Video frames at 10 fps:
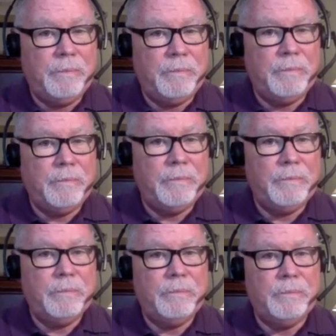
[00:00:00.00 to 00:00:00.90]

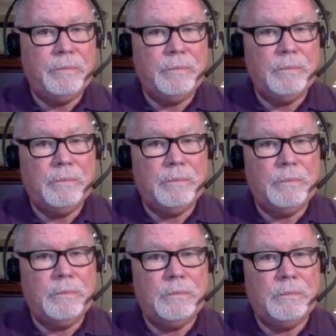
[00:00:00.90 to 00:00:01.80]

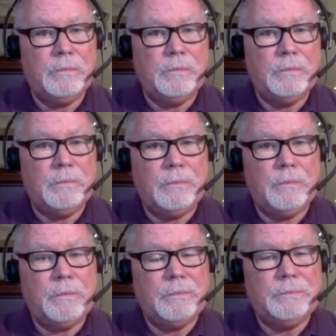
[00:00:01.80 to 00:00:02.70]

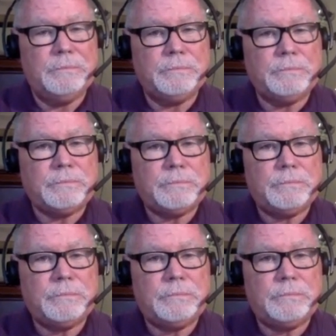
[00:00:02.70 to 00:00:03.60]

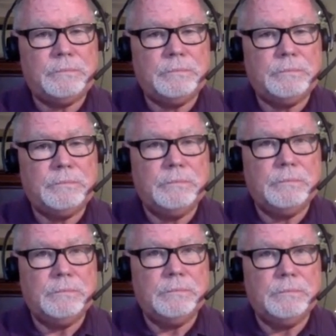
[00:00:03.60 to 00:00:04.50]

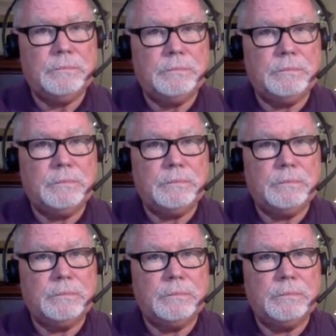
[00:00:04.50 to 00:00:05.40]

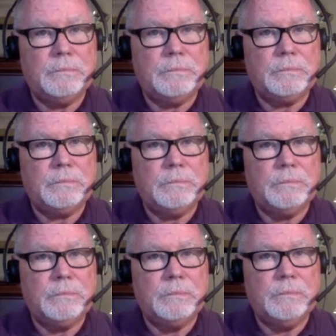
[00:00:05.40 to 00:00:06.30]

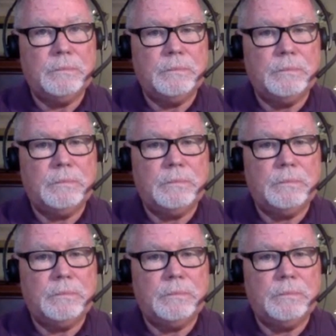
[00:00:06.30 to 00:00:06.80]
(silent)